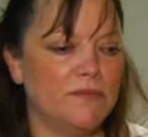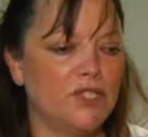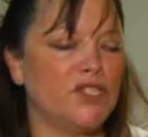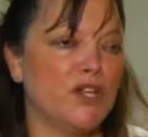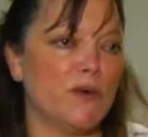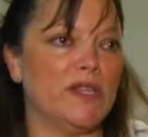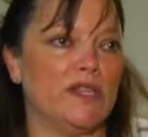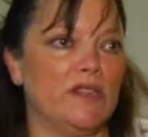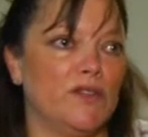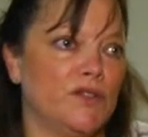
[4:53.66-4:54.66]
just knowing
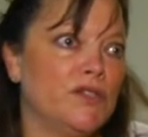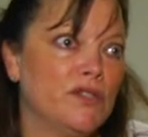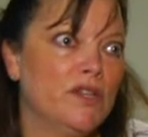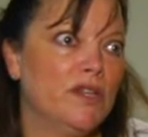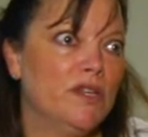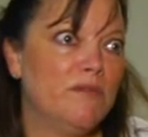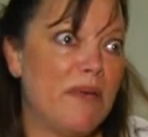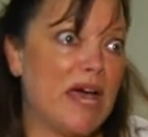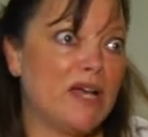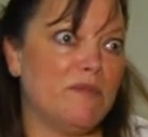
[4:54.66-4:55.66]
that there's
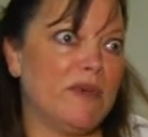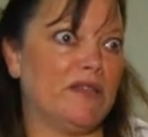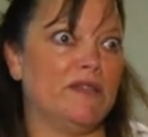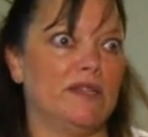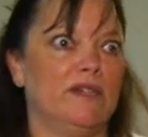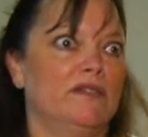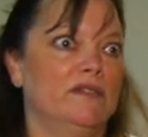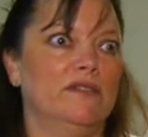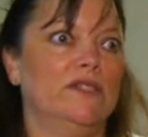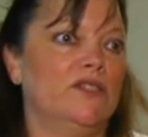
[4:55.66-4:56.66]
backup out there
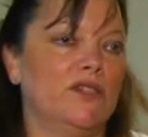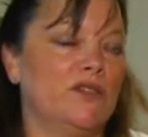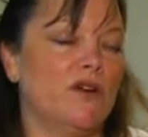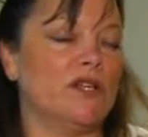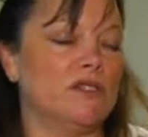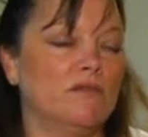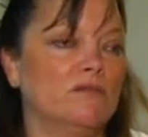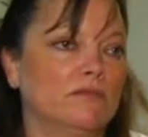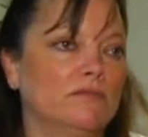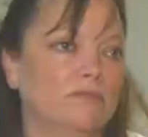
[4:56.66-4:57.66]
is just awesome.